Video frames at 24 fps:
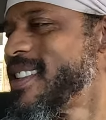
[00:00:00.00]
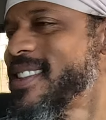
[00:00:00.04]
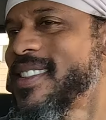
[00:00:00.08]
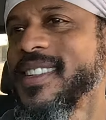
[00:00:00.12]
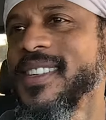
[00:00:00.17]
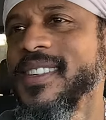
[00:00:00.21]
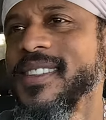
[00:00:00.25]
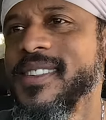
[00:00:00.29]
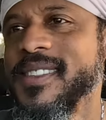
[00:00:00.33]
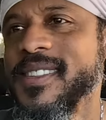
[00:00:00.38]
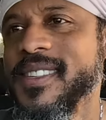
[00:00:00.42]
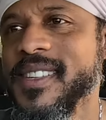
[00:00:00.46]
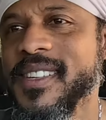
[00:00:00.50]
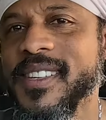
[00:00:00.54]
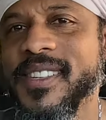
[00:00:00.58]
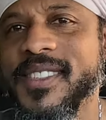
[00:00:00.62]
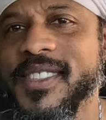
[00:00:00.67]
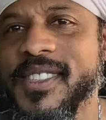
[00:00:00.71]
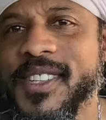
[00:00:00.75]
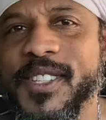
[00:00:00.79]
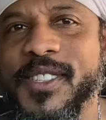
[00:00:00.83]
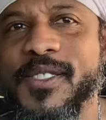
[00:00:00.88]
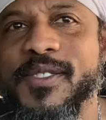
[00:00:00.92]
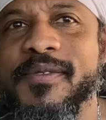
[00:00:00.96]
in DC is
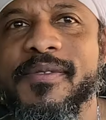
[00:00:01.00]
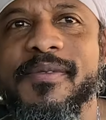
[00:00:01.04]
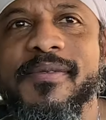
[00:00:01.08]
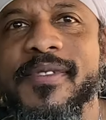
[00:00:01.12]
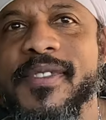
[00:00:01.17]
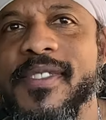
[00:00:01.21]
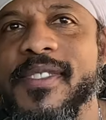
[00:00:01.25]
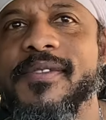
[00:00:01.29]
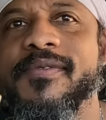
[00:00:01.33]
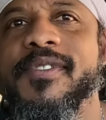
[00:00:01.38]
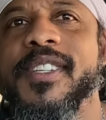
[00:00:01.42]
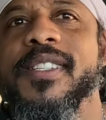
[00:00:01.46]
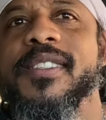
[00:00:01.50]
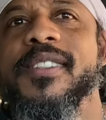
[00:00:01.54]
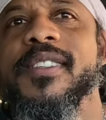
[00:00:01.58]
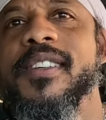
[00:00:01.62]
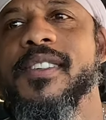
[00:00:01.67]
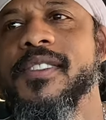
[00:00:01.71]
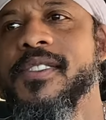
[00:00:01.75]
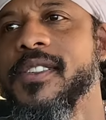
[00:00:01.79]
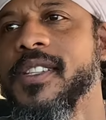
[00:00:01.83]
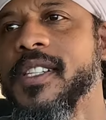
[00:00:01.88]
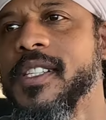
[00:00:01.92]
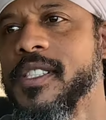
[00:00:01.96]
just
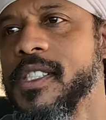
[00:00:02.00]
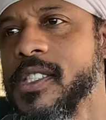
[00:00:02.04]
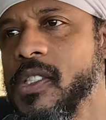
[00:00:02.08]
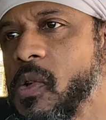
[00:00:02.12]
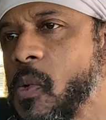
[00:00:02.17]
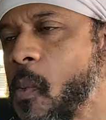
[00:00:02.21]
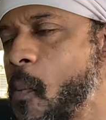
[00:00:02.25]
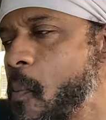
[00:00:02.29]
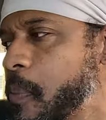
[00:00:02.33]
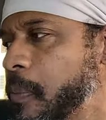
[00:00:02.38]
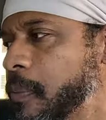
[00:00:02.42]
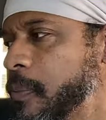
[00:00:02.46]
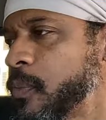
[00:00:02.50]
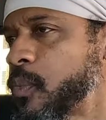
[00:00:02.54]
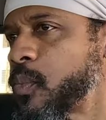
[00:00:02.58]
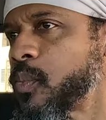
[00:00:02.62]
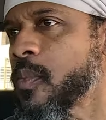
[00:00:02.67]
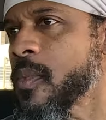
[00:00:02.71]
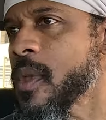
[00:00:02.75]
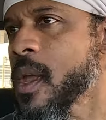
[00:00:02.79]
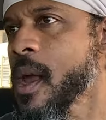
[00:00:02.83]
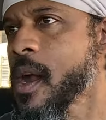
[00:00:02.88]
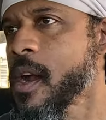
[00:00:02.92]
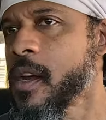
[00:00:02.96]
ridiculous. Right.
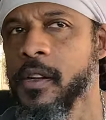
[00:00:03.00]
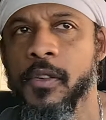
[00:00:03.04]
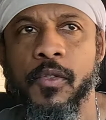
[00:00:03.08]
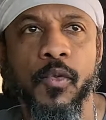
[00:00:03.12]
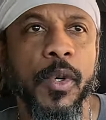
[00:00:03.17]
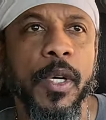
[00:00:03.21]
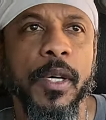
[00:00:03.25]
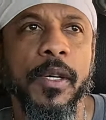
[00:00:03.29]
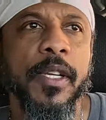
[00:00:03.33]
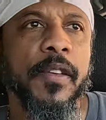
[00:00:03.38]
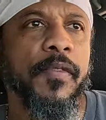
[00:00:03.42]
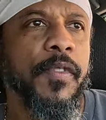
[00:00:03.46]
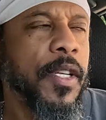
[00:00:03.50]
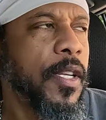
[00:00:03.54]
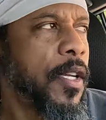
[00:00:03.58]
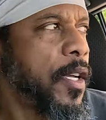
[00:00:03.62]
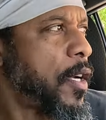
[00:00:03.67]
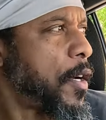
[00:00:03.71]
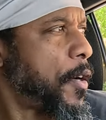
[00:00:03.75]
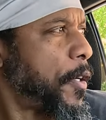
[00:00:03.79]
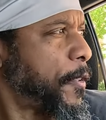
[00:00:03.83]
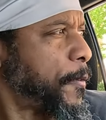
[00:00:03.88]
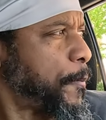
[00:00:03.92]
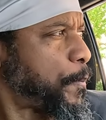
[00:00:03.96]
Eh, well, even
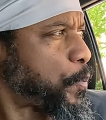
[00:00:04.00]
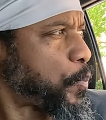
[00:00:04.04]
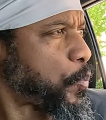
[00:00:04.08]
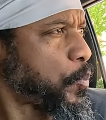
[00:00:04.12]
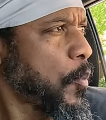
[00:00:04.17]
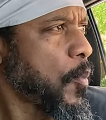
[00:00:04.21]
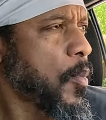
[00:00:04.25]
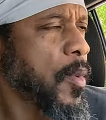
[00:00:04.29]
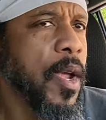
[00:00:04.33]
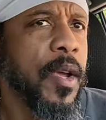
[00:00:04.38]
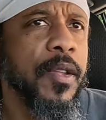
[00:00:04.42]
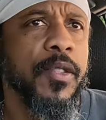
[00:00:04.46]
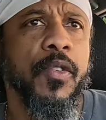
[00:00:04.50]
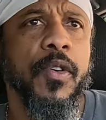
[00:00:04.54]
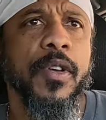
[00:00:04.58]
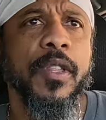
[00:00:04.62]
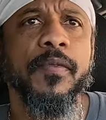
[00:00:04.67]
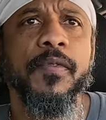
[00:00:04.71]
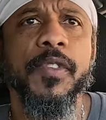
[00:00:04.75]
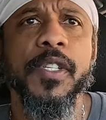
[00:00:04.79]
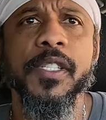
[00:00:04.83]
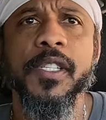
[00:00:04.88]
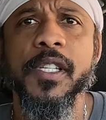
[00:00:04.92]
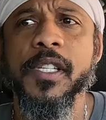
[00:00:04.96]
here, in
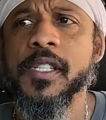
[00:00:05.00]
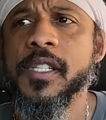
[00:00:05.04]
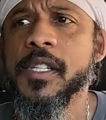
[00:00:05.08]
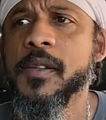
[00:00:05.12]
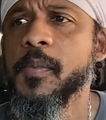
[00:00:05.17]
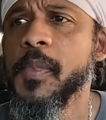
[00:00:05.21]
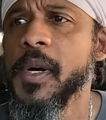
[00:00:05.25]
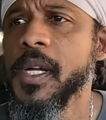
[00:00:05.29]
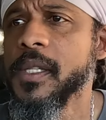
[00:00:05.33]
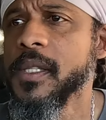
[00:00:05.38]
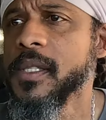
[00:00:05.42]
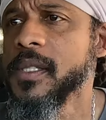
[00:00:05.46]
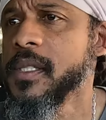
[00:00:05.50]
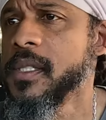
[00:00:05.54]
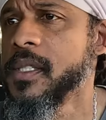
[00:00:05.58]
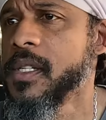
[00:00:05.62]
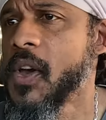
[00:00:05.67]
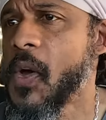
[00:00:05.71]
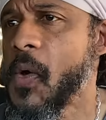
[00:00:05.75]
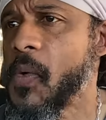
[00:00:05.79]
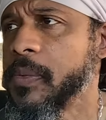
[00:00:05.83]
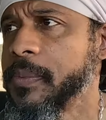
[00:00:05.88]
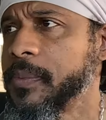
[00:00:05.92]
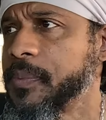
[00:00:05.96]
Northern Virginia, but you
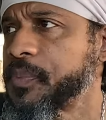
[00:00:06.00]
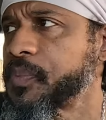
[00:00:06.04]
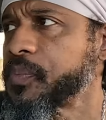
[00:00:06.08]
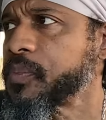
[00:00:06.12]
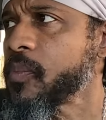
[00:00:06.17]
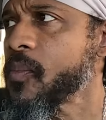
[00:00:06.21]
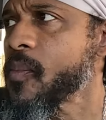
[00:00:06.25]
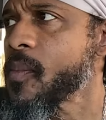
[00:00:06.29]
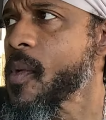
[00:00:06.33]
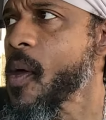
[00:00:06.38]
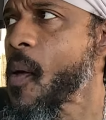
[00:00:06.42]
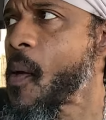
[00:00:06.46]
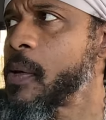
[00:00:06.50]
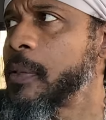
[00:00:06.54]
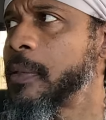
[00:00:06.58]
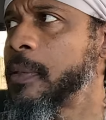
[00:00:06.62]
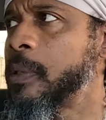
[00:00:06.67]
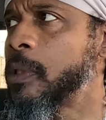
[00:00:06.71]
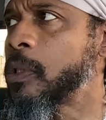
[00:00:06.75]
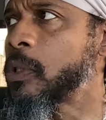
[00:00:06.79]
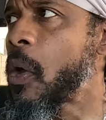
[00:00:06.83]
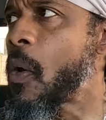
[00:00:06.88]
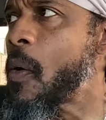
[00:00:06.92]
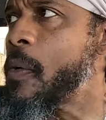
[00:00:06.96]
know. True.
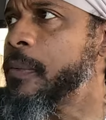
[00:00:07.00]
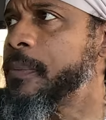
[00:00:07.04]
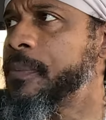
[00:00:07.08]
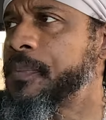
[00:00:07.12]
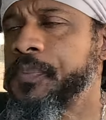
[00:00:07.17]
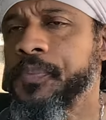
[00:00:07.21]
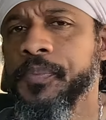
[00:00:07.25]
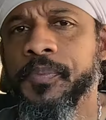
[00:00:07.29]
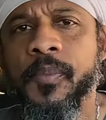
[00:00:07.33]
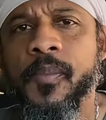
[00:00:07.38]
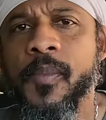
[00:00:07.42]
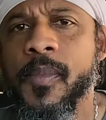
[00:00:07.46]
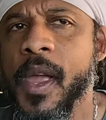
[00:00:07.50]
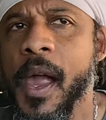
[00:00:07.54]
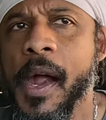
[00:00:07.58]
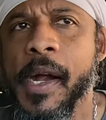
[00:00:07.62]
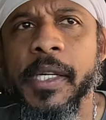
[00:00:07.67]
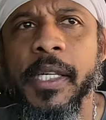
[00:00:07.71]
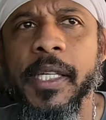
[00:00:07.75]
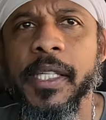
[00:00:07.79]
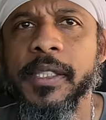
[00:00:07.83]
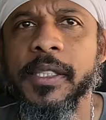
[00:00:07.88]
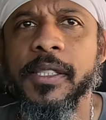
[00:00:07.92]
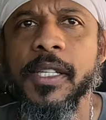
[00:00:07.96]

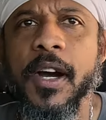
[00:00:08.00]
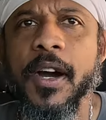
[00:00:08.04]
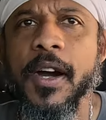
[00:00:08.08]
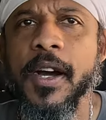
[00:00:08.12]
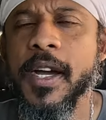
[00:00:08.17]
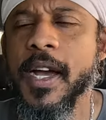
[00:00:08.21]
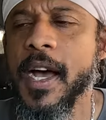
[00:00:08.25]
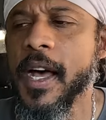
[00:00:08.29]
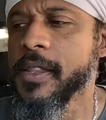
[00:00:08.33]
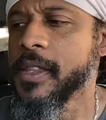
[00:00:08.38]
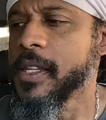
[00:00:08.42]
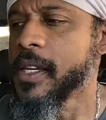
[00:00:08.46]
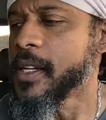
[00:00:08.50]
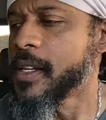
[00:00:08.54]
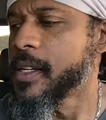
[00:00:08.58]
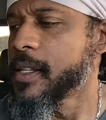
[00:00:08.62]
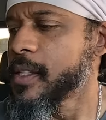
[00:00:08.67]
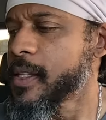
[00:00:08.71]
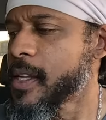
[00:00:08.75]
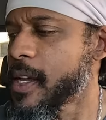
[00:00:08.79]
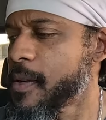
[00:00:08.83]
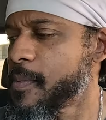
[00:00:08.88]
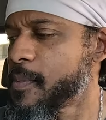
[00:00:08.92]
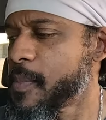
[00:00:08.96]
It's hard. I think
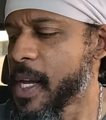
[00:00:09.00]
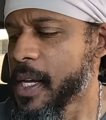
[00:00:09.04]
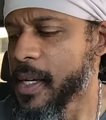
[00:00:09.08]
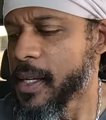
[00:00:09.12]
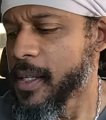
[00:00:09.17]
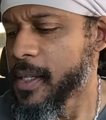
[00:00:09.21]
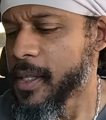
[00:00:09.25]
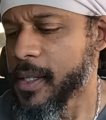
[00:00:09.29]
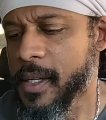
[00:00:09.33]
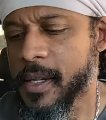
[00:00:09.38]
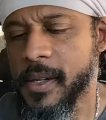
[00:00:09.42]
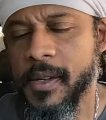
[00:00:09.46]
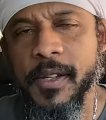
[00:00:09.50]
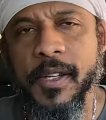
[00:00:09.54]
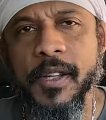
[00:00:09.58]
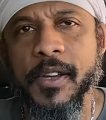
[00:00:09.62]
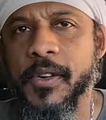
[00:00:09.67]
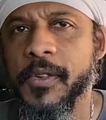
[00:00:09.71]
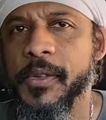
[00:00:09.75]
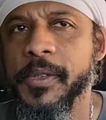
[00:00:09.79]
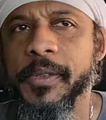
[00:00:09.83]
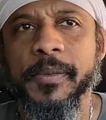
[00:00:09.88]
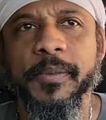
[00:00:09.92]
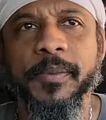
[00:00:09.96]
they make. I don't
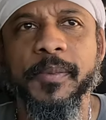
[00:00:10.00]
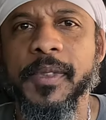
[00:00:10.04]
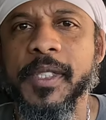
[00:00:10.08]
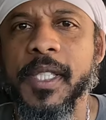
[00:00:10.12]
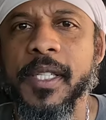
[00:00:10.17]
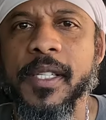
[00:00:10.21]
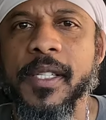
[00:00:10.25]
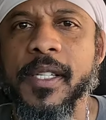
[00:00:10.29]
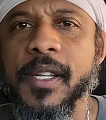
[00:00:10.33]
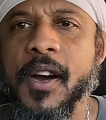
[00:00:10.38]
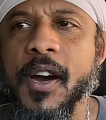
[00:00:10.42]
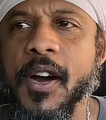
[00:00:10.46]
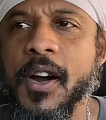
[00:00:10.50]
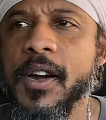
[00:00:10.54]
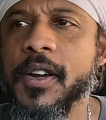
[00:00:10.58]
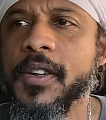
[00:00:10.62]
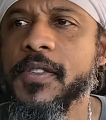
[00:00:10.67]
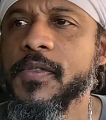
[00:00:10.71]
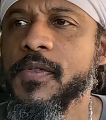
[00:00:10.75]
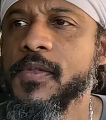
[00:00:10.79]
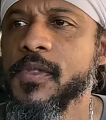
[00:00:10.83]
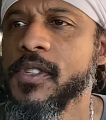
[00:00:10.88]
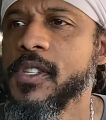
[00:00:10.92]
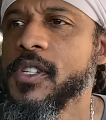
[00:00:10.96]
know. It's
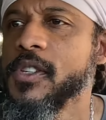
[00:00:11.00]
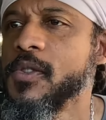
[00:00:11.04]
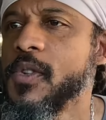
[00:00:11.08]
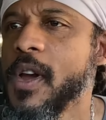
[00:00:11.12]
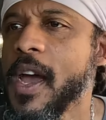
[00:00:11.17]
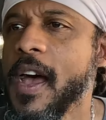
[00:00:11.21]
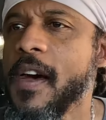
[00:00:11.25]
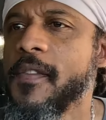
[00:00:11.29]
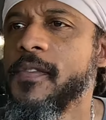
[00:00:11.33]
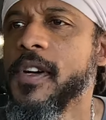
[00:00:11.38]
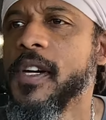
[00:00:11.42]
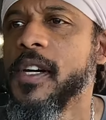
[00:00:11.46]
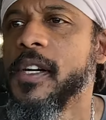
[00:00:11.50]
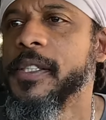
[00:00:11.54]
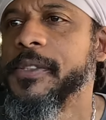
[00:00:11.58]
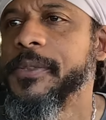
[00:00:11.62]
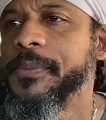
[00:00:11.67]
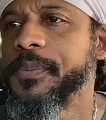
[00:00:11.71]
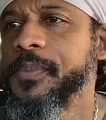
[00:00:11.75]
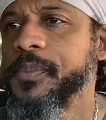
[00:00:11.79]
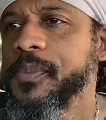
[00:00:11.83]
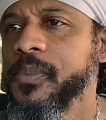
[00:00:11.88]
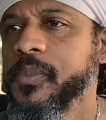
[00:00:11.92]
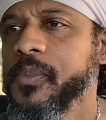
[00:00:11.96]
hard to have a.
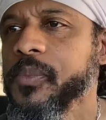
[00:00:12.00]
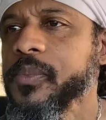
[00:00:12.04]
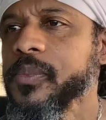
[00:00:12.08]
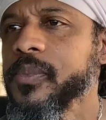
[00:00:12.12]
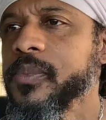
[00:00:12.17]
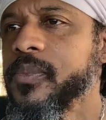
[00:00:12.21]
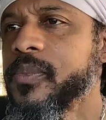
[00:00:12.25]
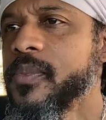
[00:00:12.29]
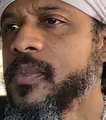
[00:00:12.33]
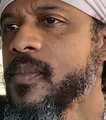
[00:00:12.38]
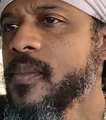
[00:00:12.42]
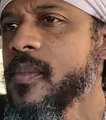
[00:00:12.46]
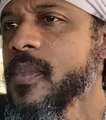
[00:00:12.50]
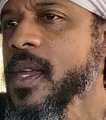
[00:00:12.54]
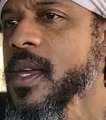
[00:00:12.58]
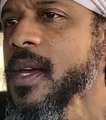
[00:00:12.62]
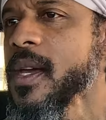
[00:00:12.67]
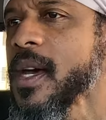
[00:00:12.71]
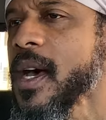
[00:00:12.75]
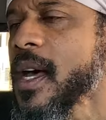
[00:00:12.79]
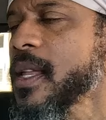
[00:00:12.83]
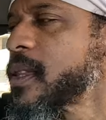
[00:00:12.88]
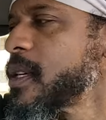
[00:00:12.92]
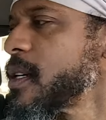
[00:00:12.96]

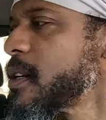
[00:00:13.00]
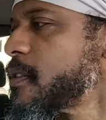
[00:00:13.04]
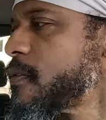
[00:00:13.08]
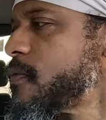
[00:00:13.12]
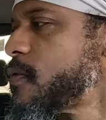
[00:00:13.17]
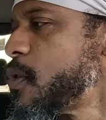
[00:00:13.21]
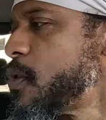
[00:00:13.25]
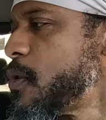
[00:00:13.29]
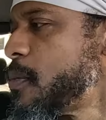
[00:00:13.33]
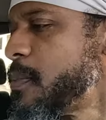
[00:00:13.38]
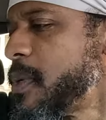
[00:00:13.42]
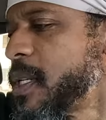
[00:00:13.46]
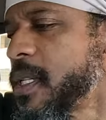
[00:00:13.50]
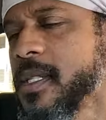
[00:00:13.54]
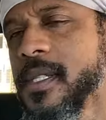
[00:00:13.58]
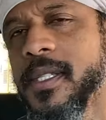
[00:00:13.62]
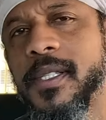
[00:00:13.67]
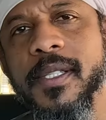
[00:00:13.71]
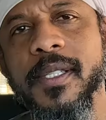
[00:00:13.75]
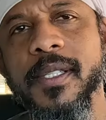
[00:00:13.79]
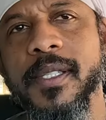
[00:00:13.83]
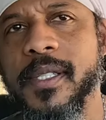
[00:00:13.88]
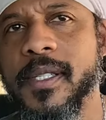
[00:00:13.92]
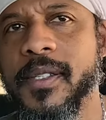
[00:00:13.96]
I think a food
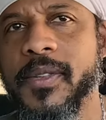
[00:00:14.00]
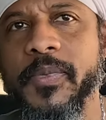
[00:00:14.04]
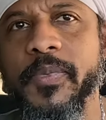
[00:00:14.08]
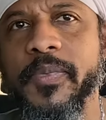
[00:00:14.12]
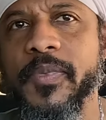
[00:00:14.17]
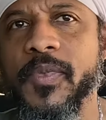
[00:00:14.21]
business.